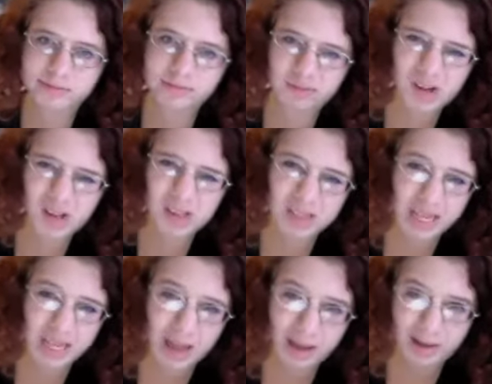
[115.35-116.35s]
Well, they
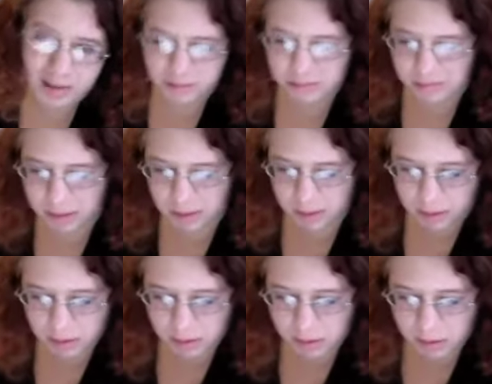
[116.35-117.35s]
can,
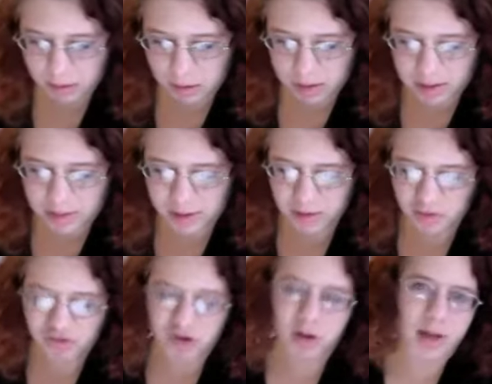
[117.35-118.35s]
but that isn't
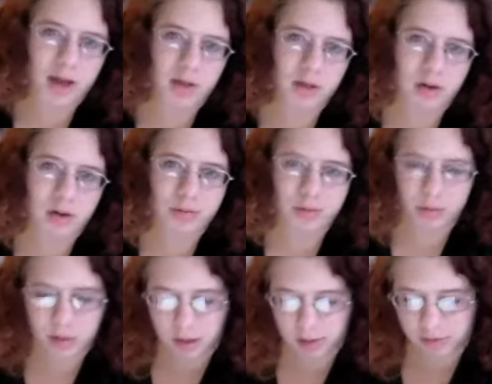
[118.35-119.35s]
generally how they're used in
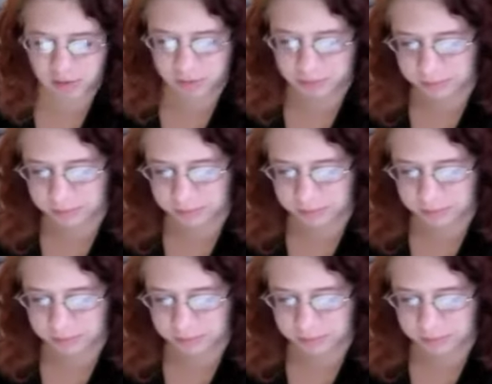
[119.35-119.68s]
the classroom.